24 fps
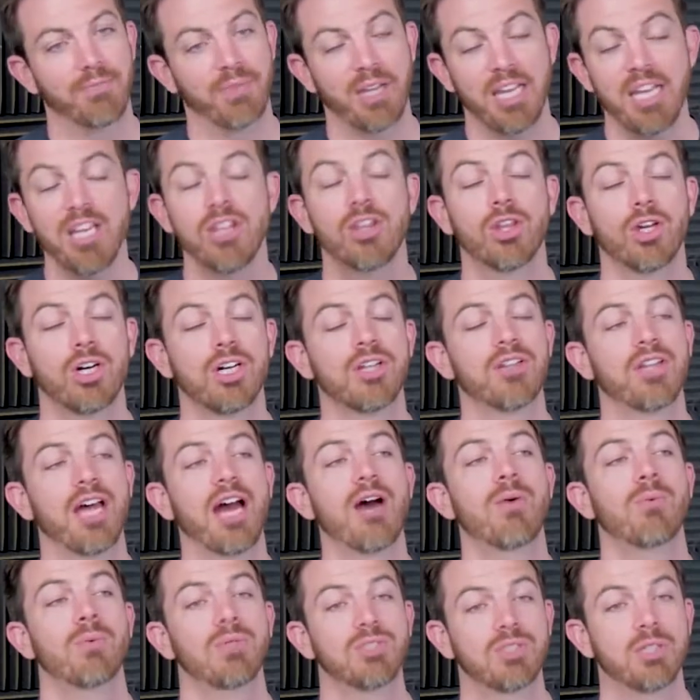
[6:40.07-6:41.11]
he thought
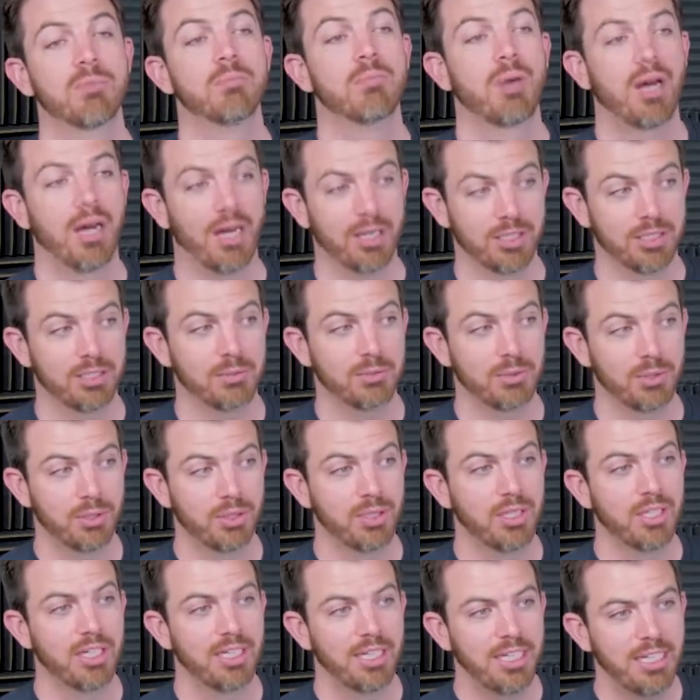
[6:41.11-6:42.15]
that was impossible.